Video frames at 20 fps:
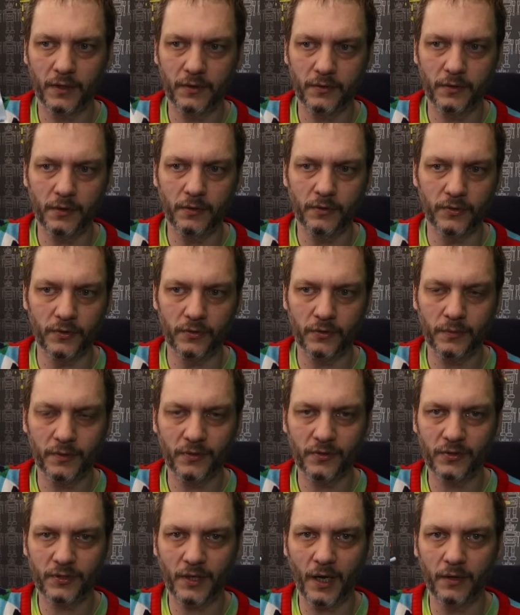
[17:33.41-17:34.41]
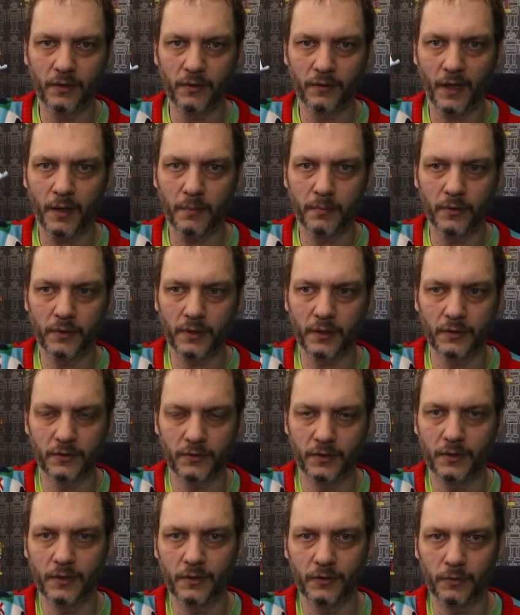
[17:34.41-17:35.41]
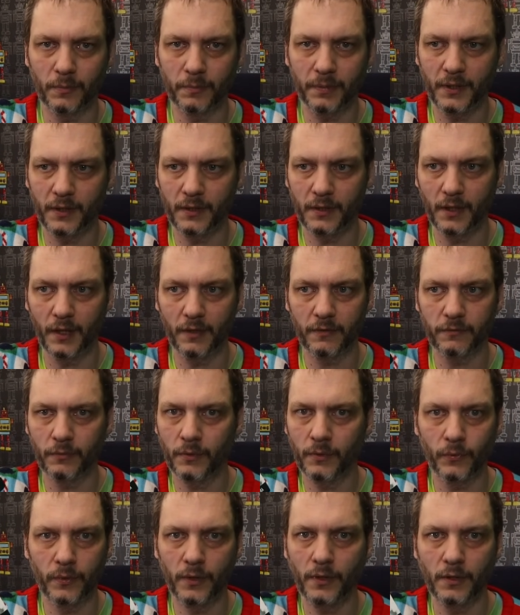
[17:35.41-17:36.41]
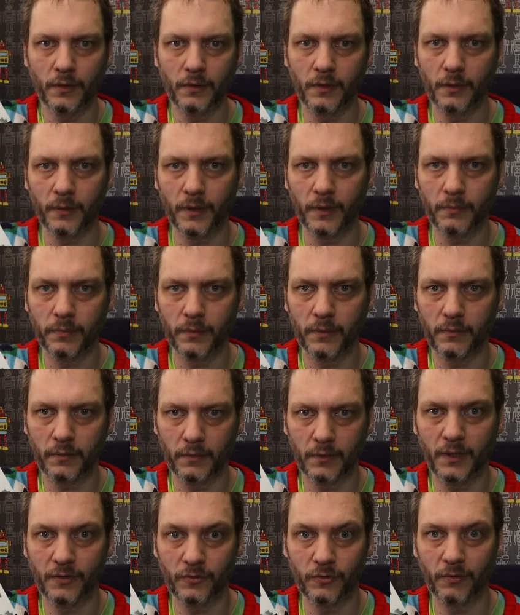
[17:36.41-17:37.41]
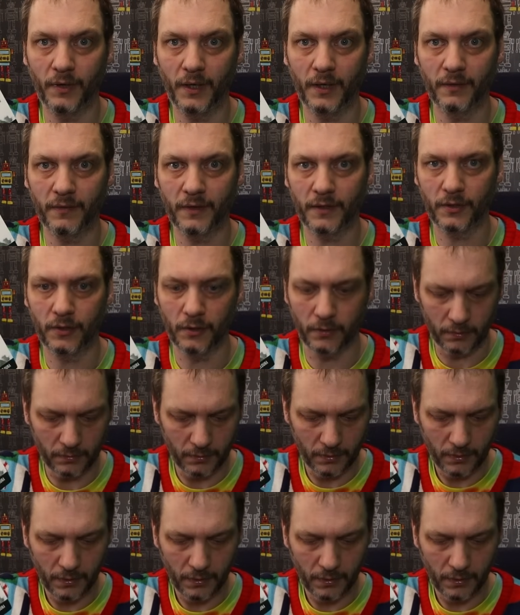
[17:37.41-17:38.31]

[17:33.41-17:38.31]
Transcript: Like seriously, someone scanned that book and turned it into a P D F. What were you doing? But it's great, thank you.